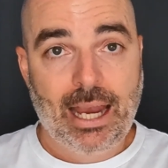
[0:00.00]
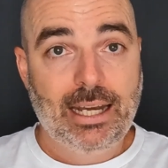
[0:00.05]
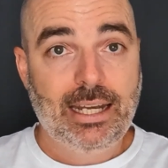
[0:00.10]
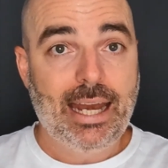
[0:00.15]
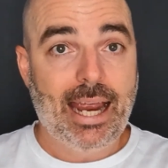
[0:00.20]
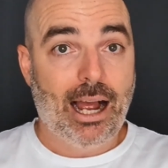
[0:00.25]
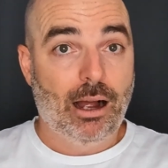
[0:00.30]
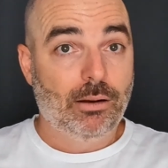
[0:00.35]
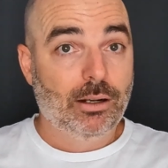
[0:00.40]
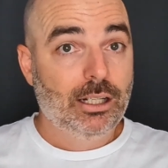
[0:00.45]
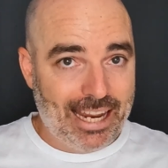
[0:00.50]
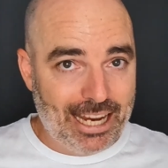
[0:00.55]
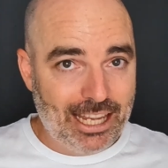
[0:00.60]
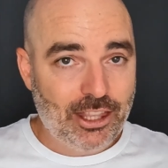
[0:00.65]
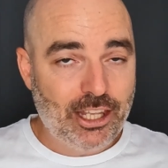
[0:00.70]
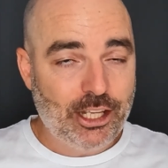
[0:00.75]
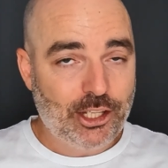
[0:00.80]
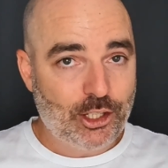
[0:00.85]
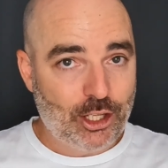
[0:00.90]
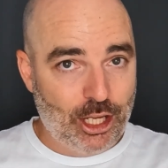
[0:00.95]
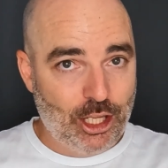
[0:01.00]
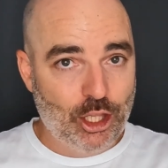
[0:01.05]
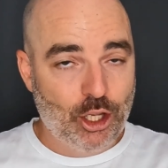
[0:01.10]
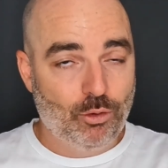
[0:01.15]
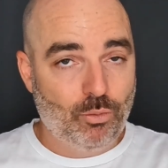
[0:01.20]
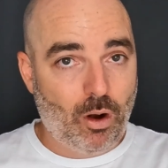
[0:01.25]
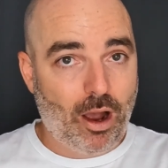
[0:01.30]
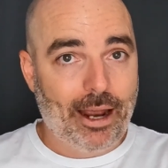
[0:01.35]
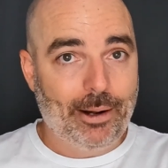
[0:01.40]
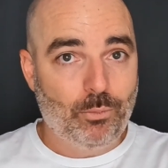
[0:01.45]
Now, hear this in
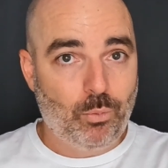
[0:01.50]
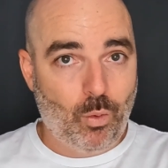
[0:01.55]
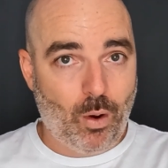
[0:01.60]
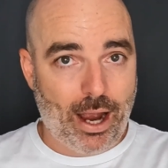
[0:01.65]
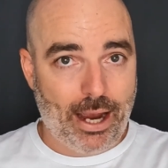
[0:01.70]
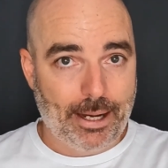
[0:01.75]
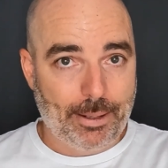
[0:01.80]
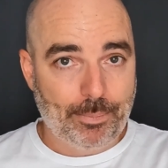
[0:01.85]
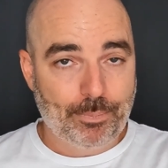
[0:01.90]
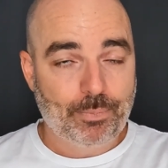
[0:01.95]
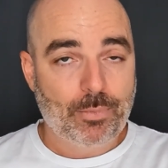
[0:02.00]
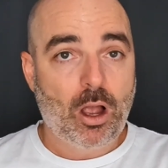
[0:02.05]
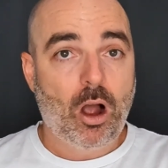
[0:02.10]
the right way.